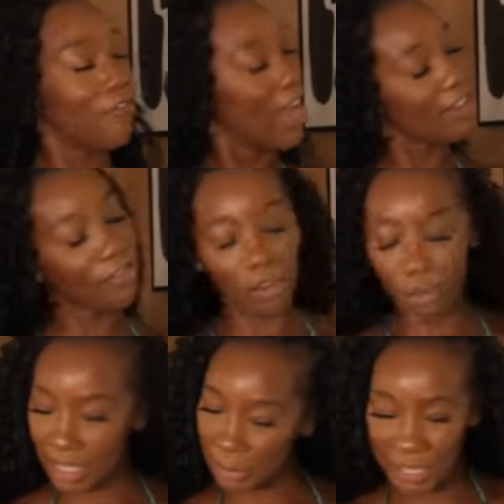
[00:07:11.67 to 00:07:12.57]

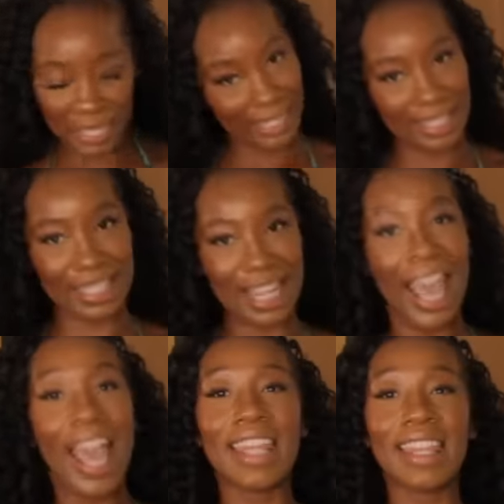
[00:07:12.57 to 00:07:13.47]
favorite piece
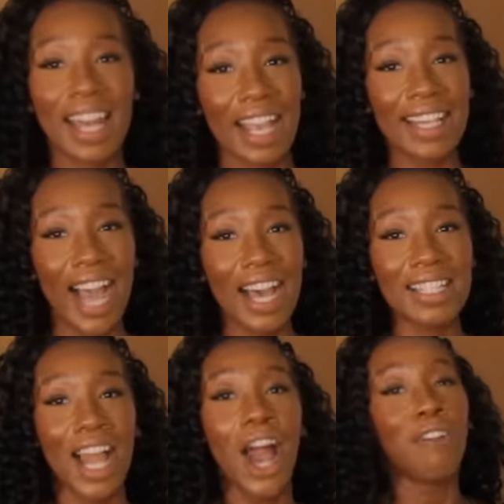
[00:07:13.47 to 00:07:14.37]
that I
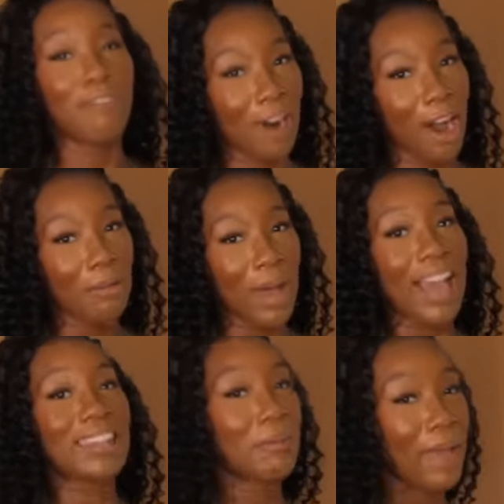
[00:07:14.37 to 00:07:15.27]
got from
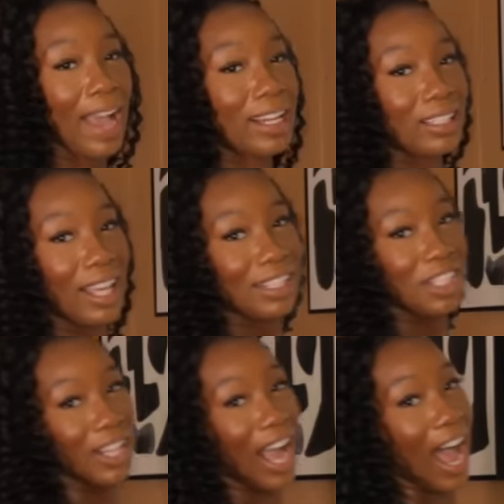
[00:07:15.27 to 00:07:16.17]
the Matte
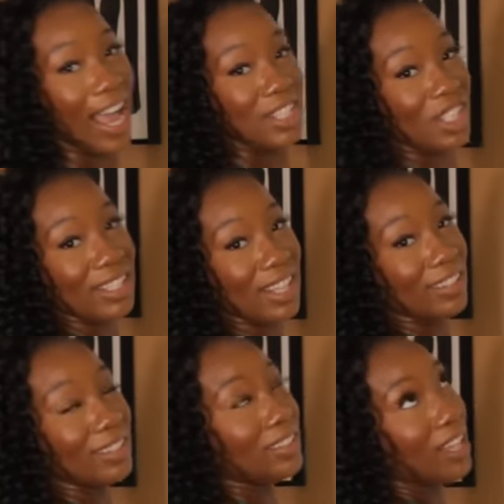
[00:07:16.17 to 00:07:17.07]
Collection. I just
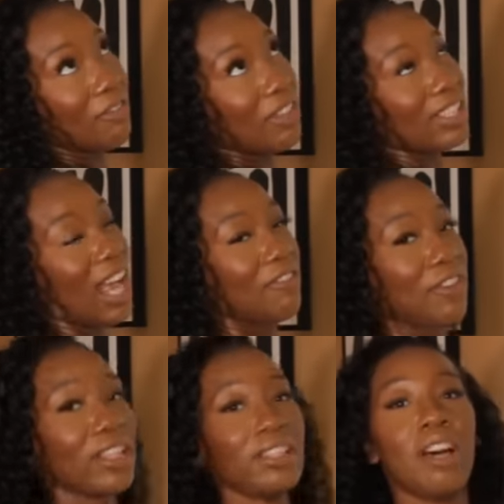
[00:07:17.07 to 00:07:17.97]
love this. I
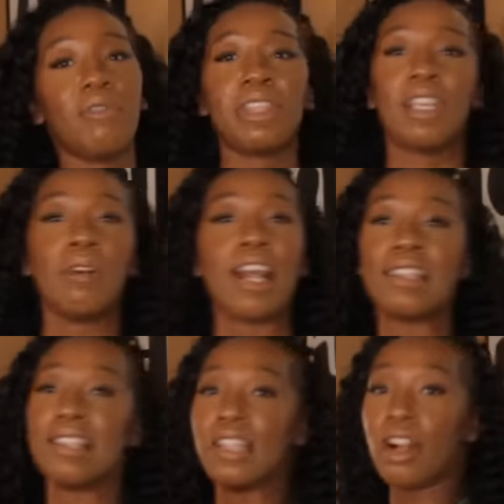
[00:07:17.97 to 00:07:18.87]
fell in love with it when I
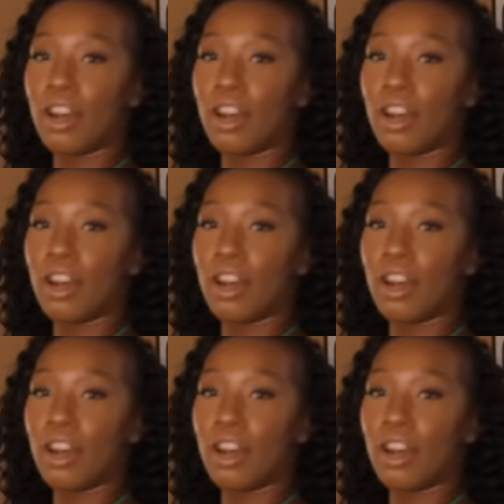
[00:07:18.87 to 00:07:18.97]
seen it